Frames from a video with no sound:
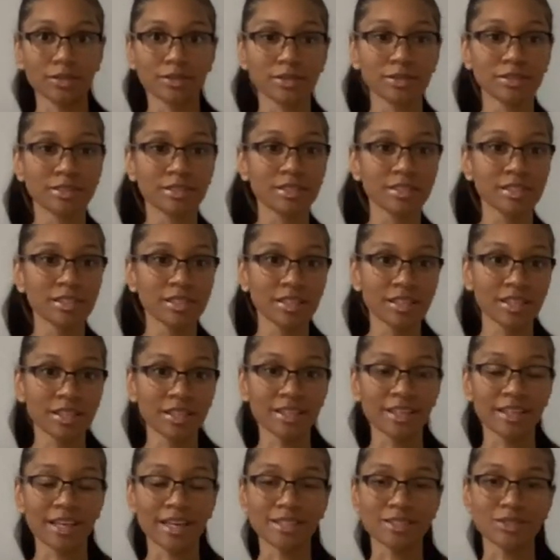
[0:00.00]
That's why I'm
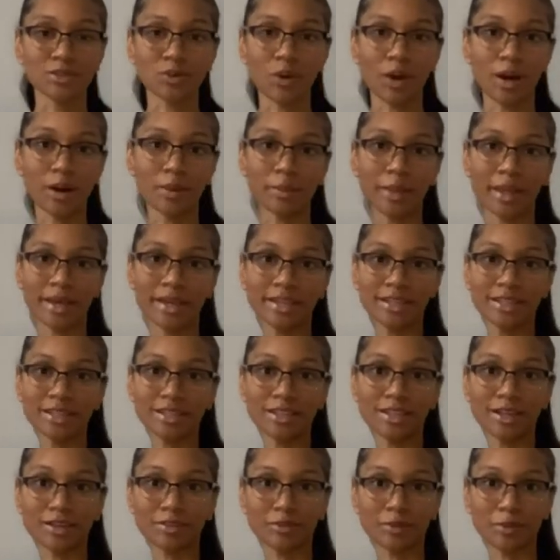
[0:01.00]
like covering my
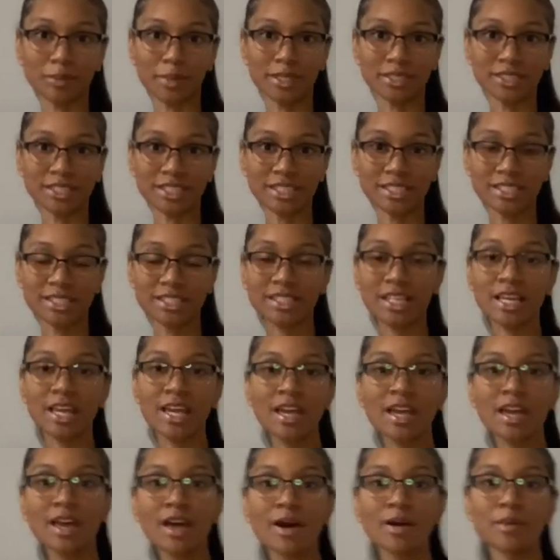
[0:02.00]
chest.
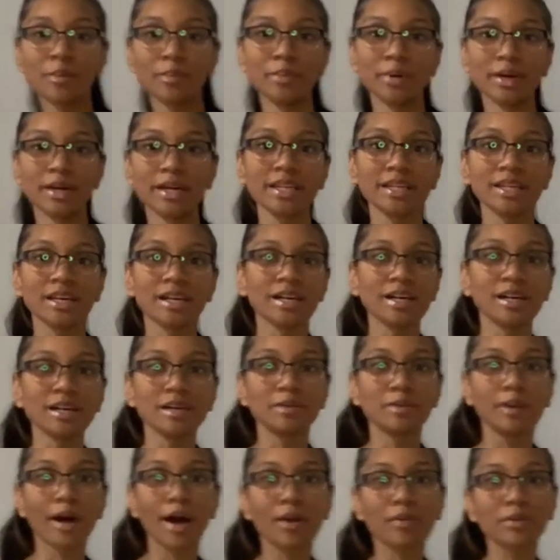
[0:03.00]
But um, I
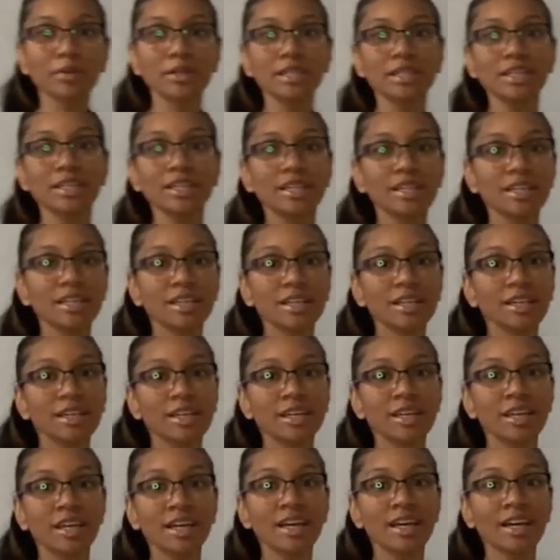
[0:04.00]
really,
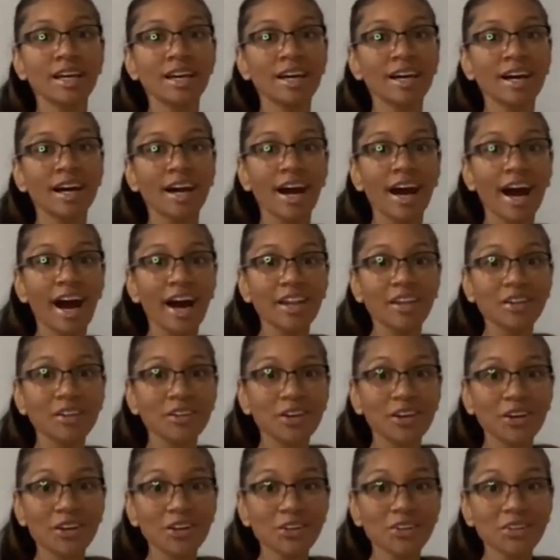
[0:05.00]
I don't know,
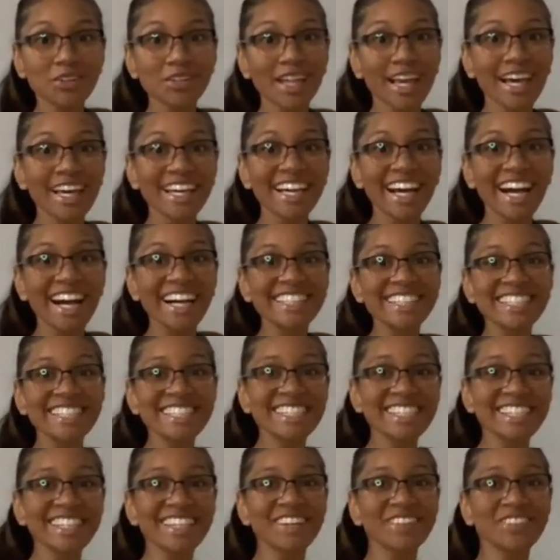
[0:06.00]
like I just love how
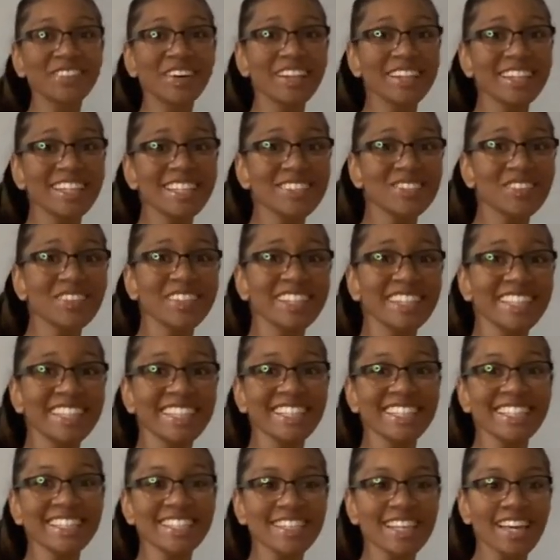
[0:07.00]
this one looks. And
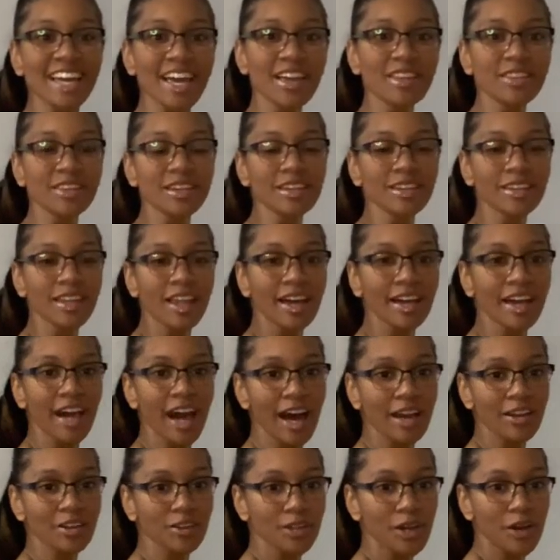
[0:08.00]
then like, I don't know,
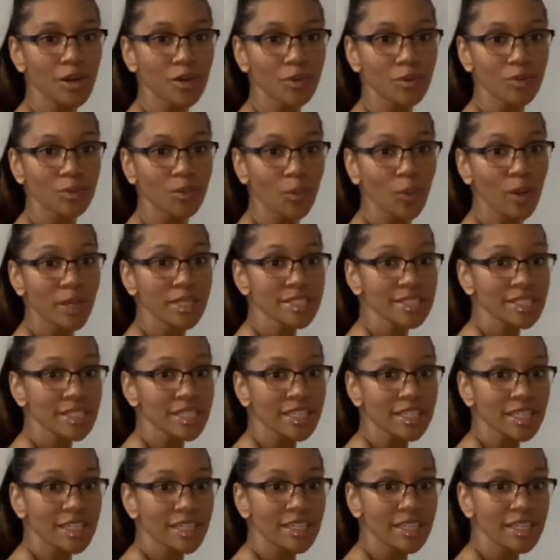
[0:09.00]
once again, it
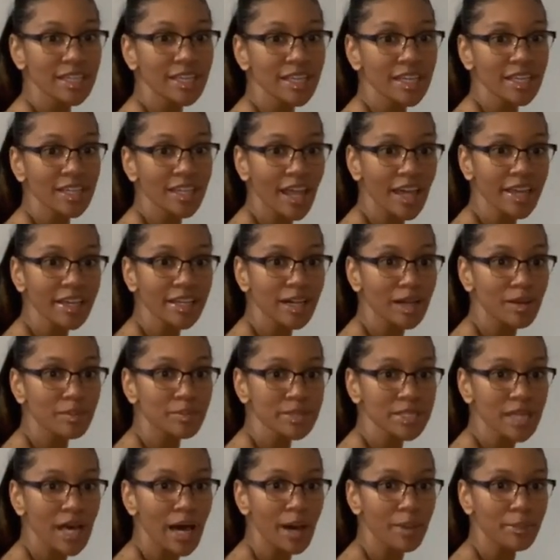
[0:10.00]
like comes high, but
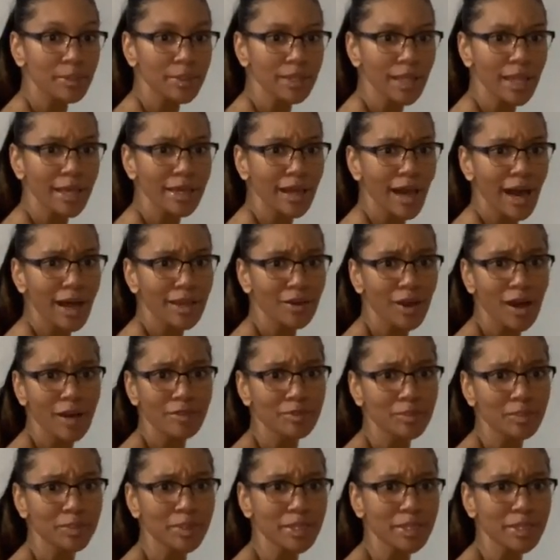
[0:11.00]
like I don't have a butt, so